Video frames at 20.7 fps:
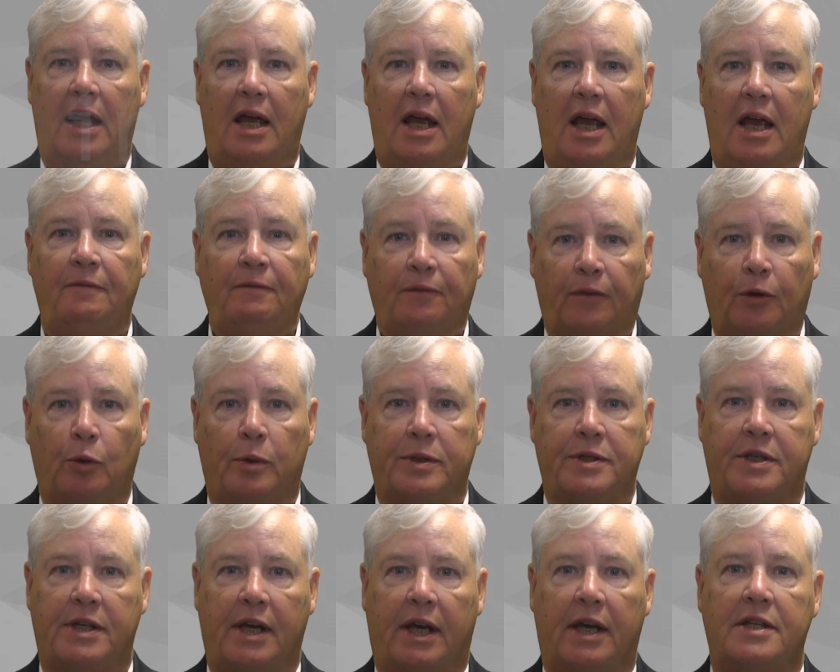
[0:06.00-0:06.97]

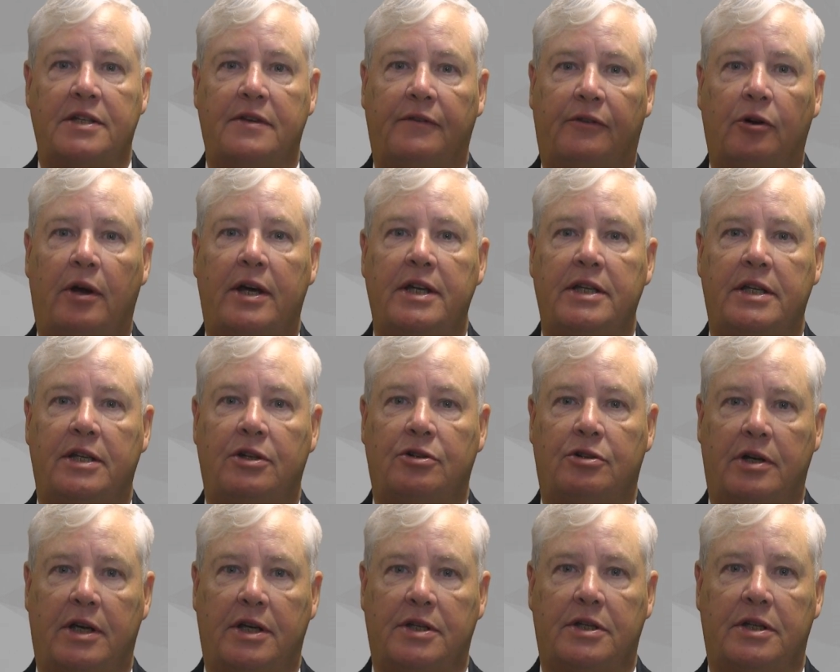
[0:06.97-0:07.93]
influencing is of great
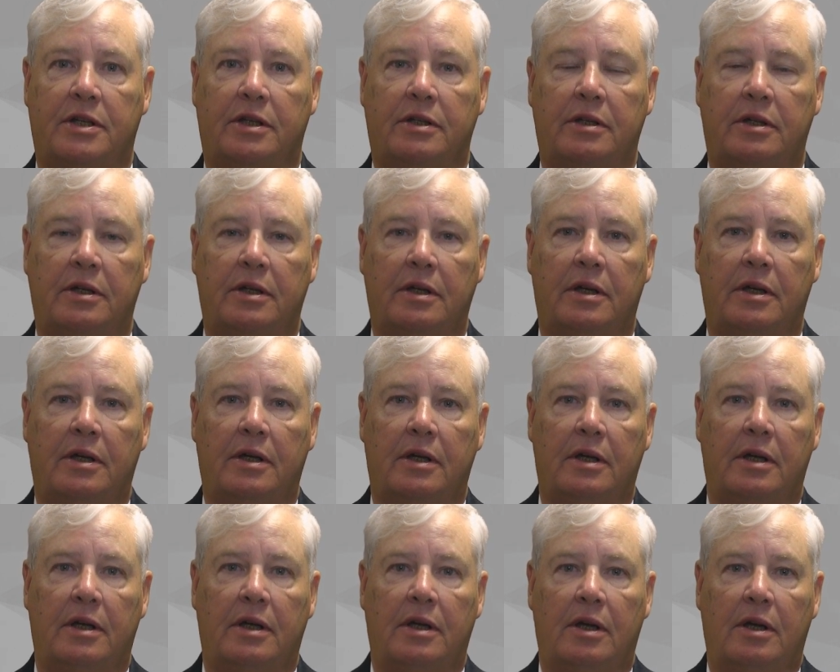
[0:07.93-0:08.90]
interest.
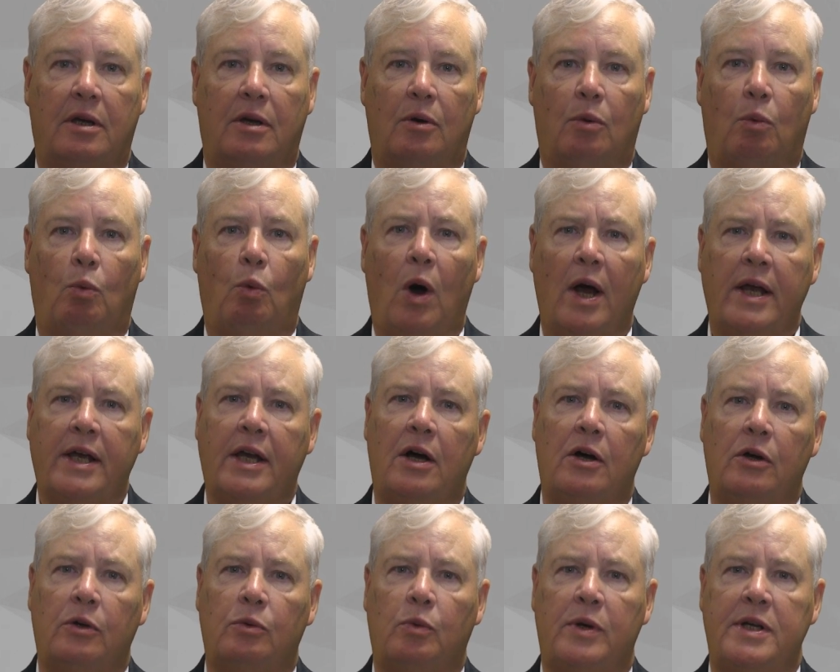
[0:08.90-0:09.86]
Why
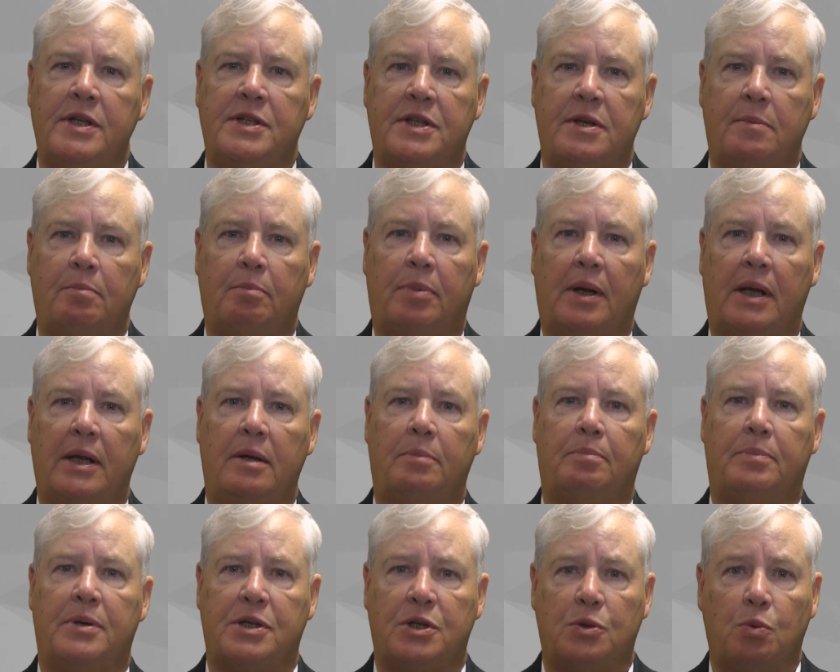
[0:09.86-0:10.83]
can't we simply
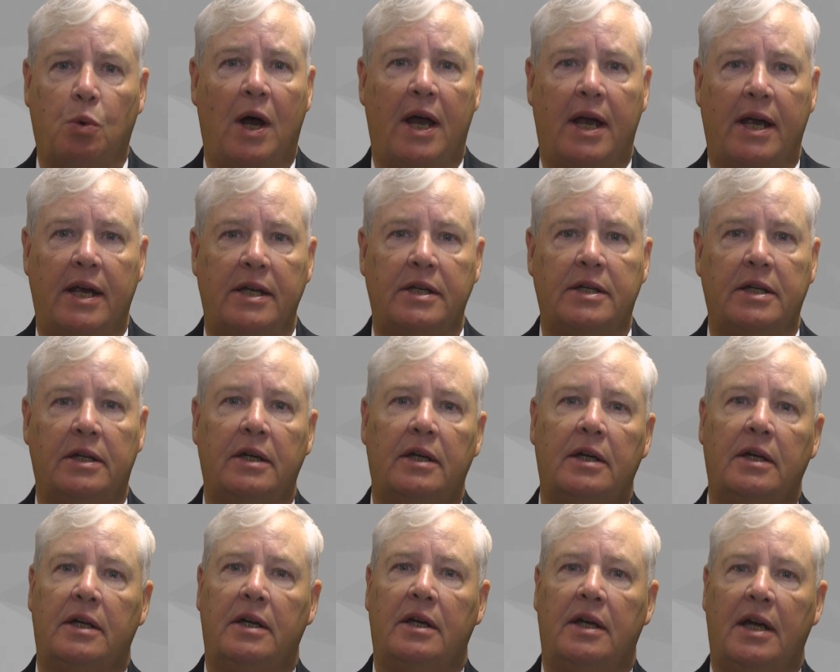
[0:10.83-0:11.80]
persuade,
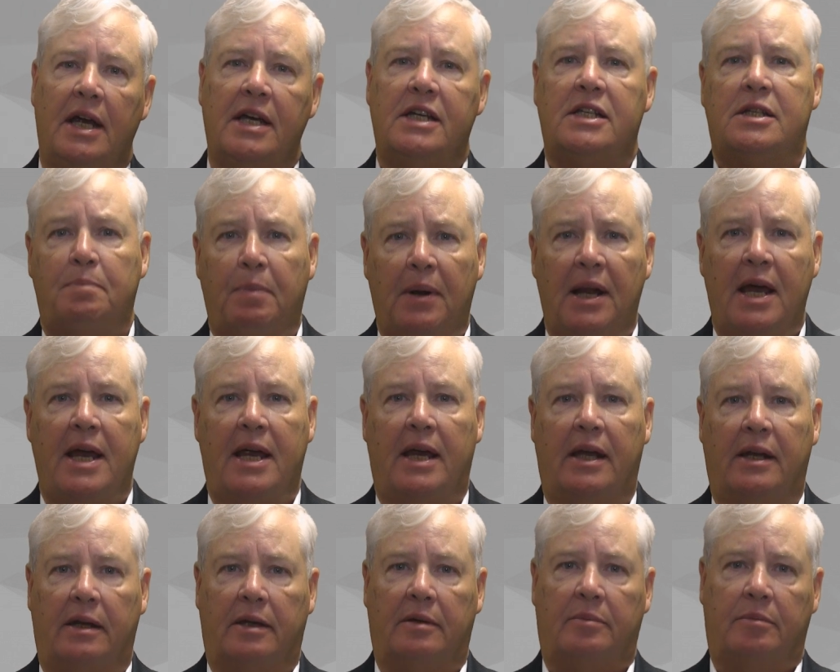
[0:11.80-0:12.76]

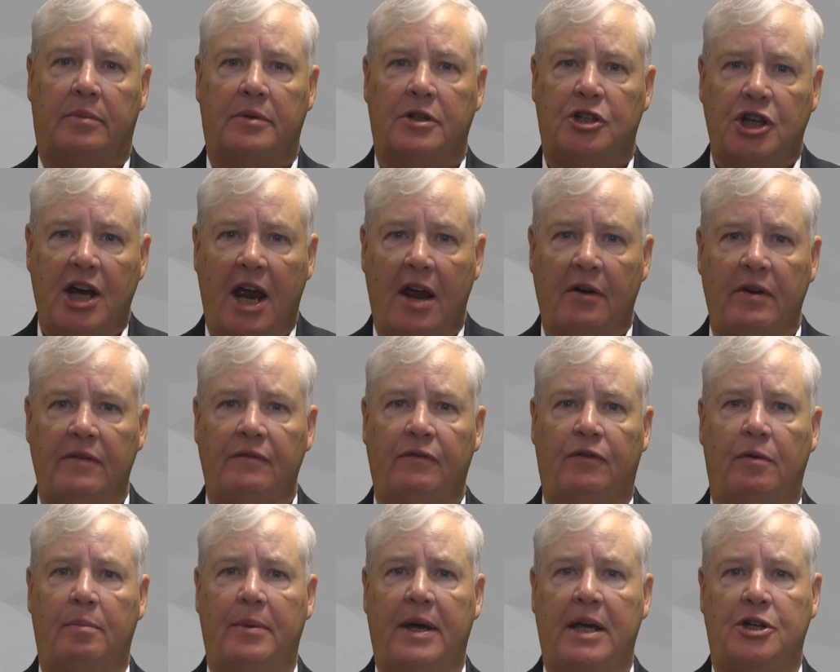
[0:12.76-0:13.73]
explain, share
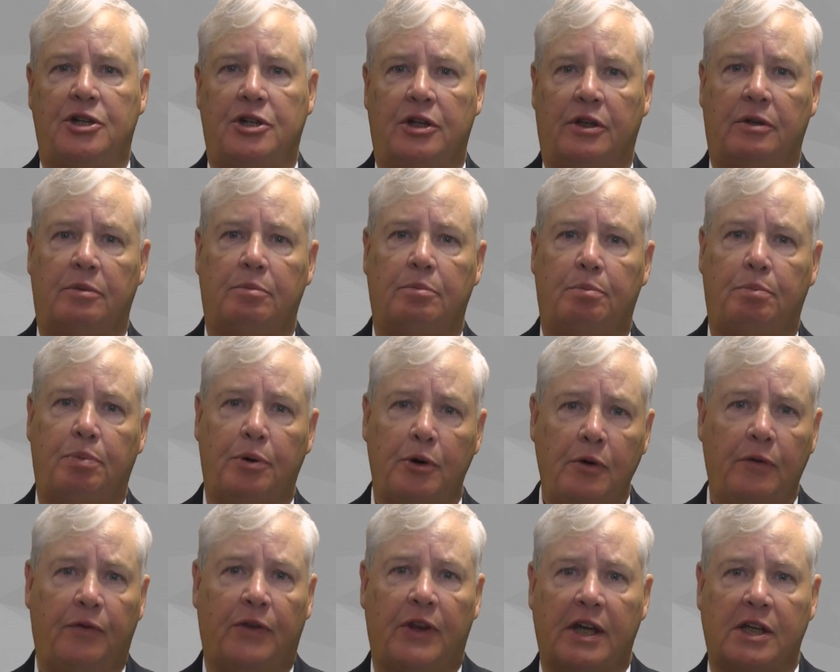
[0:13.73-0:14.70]
information,
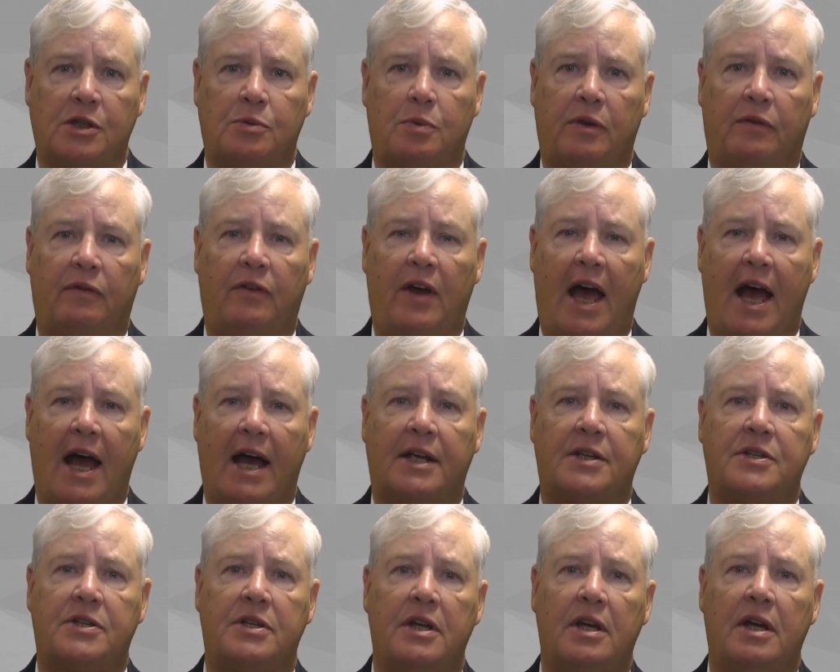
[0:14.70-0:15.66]
prove things with
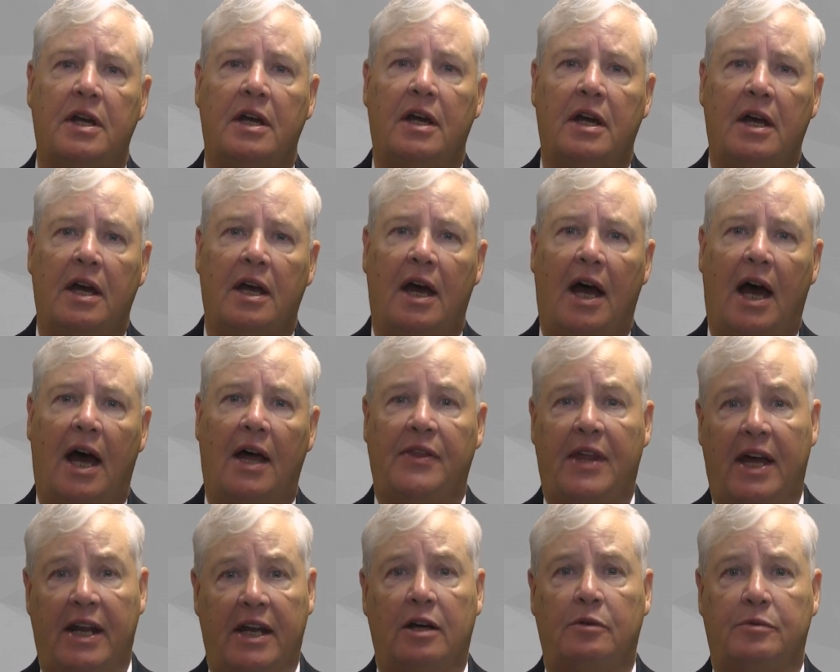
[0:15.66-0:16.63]
facts, and
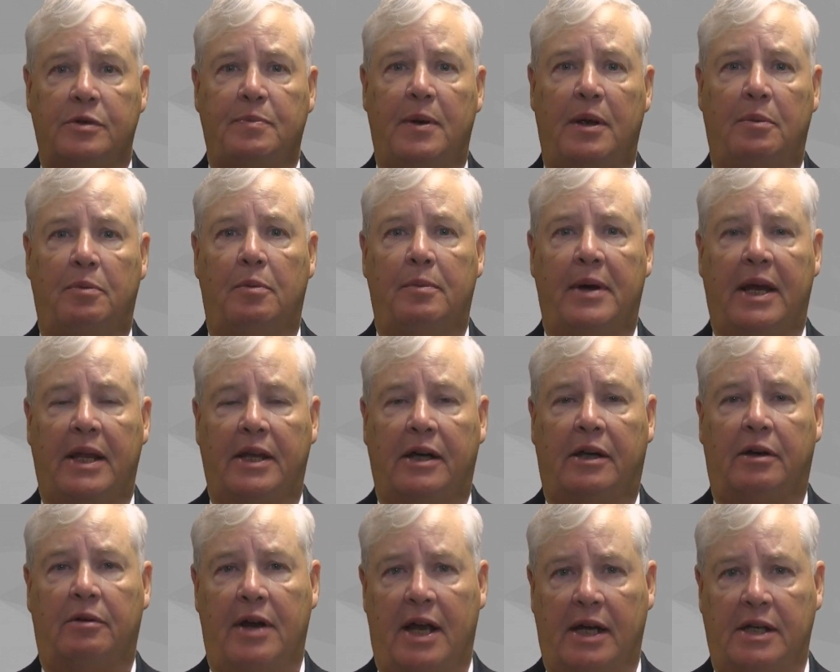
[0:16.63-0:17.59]
that helps people make the
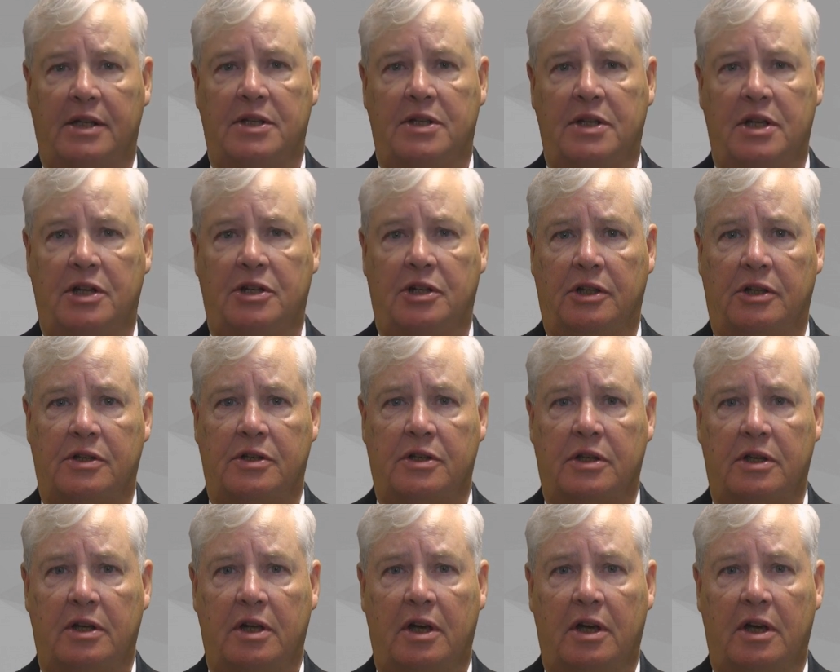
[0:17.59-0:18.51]
correct decisions?